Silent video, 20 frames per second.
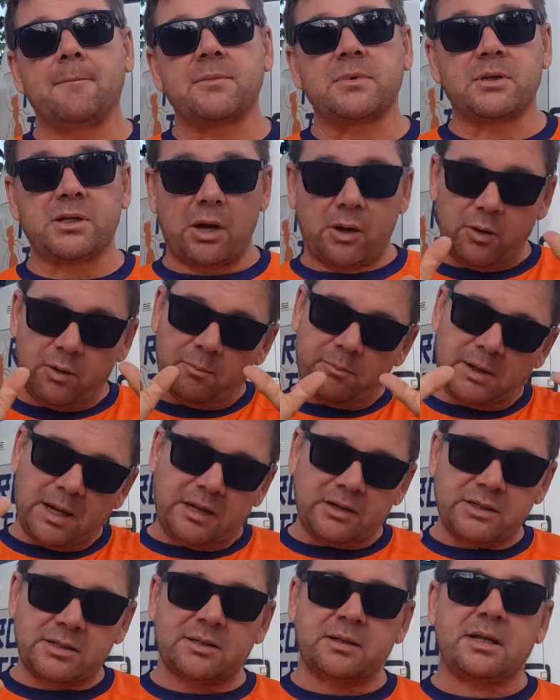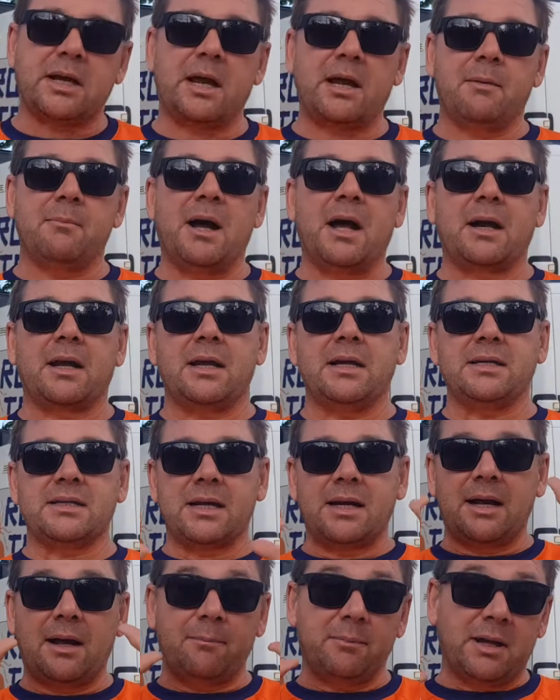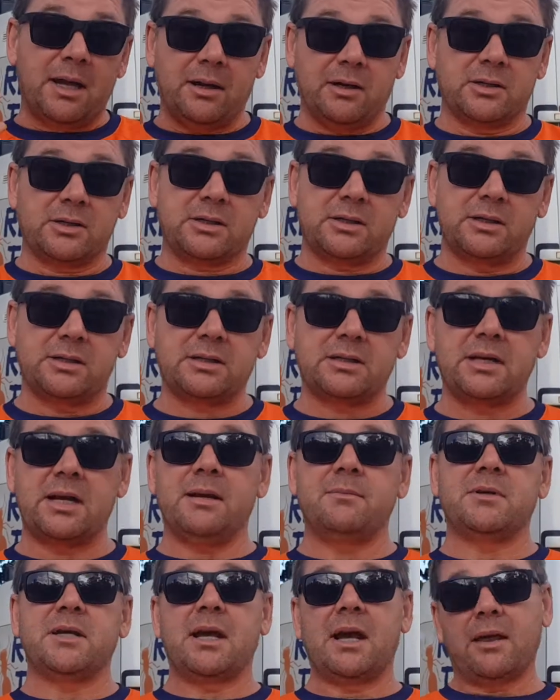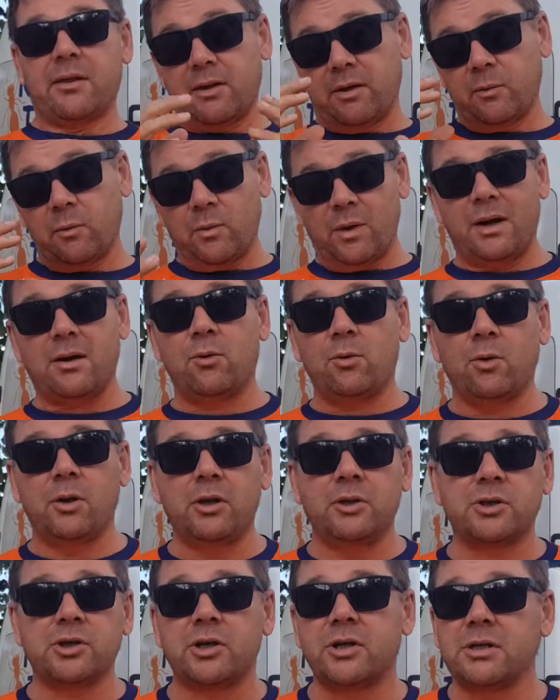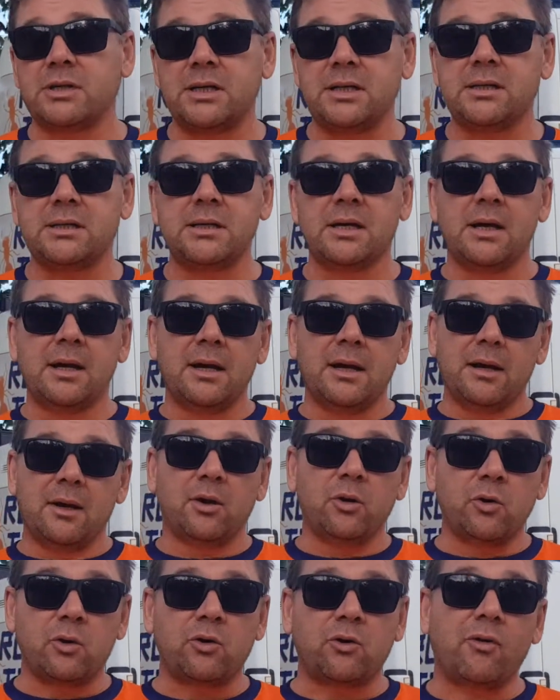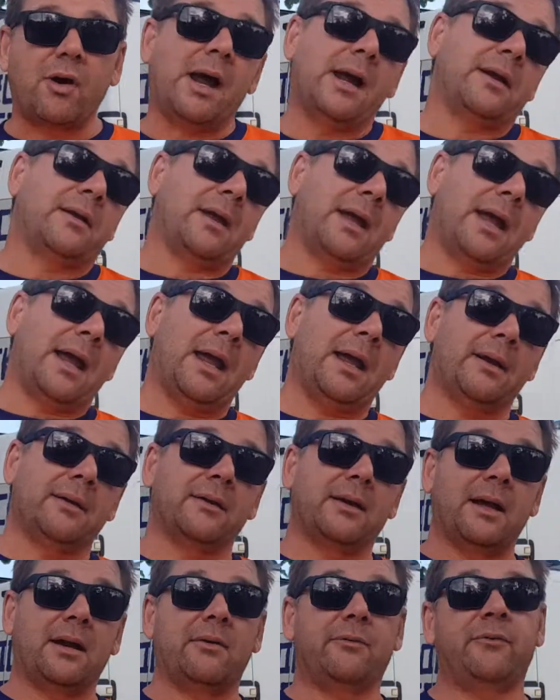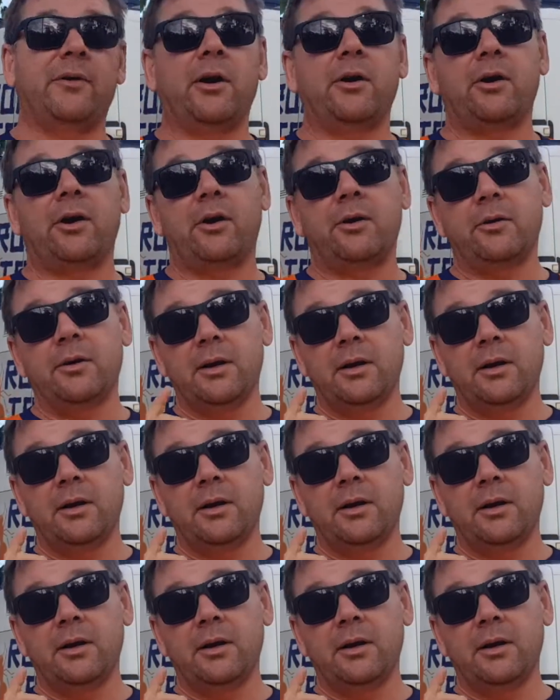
So get your marquee set up, get your team together, wear all your jerseys, look great, and get a photo.